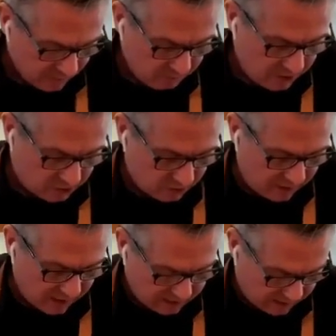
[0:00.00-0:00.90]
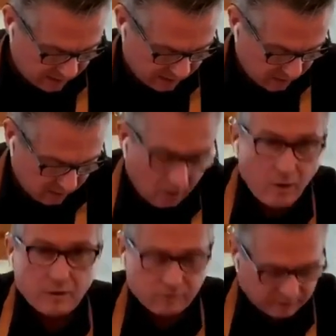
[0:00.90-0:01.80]
Make sure that
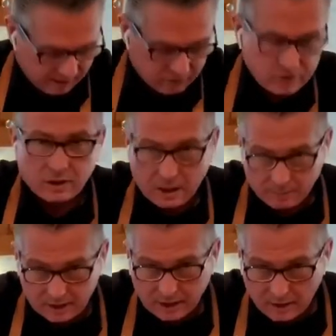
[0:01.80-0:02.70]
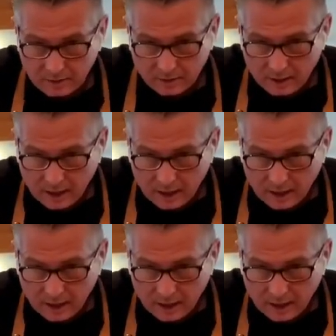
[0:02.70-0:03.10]
all the flavors are coming together.